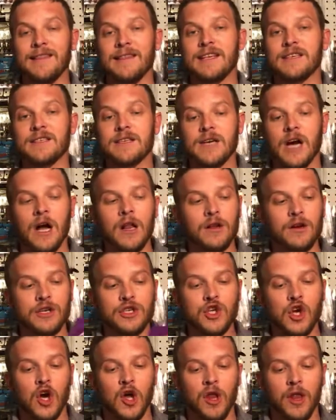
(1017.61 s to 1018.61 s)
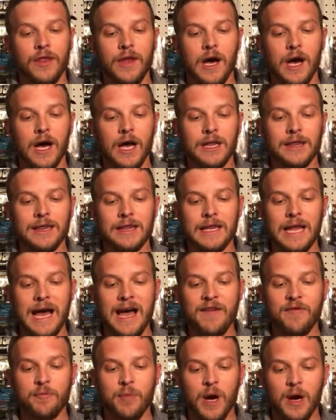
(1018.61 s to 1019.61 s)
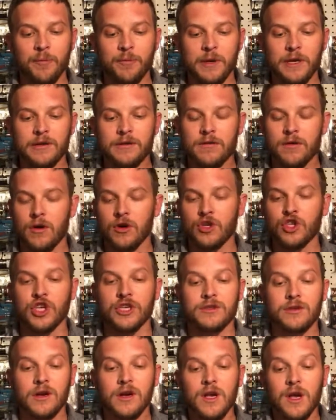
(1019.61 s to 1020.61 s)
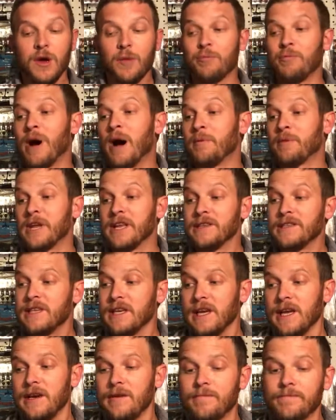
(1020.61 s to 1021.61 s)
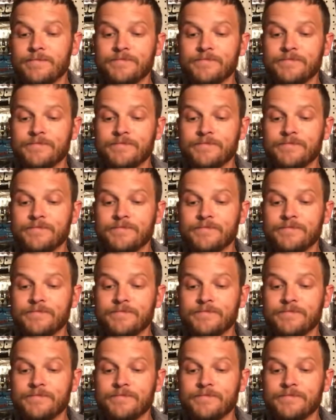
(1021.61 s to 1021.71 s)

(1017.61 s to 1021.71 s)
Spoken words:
This color is called live pumpkin, or just pumpkin seed.